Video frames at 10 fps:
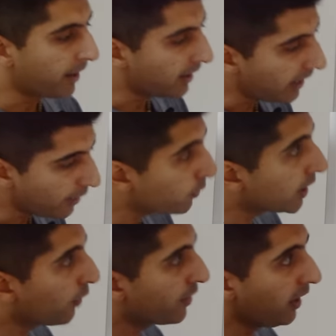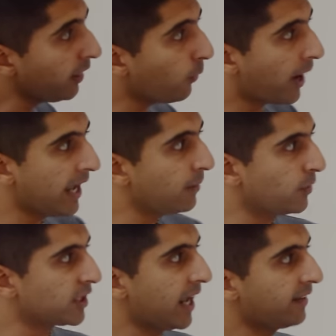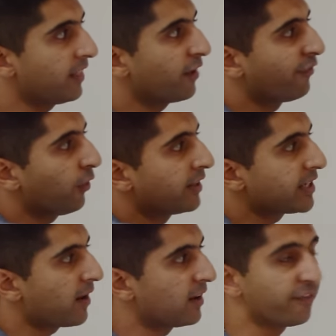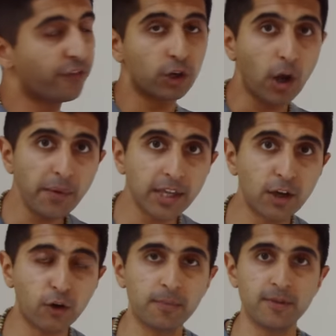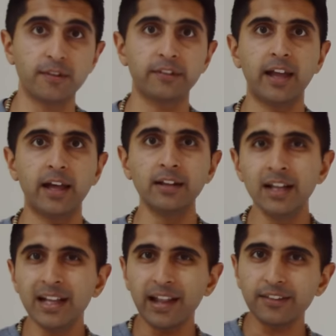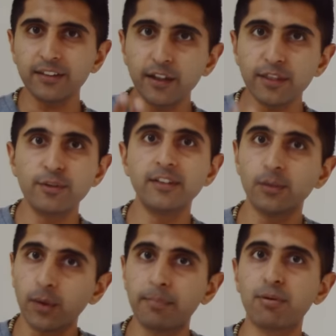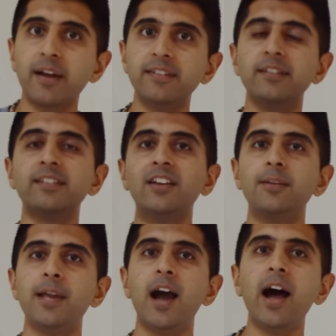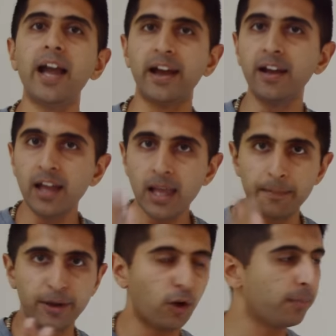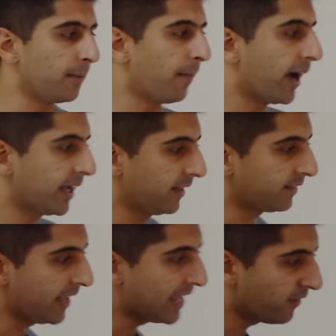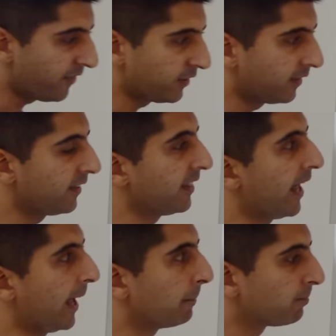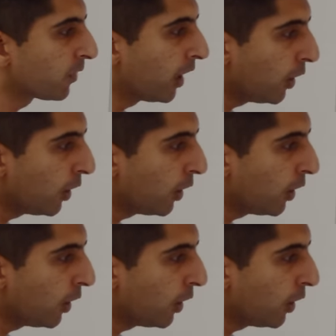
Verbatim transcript: But if we go the other way, in which case they are voluntarily foregoing economies of scale, that's another reason why prices tend to be higher in monopoly markets, inefficiency there.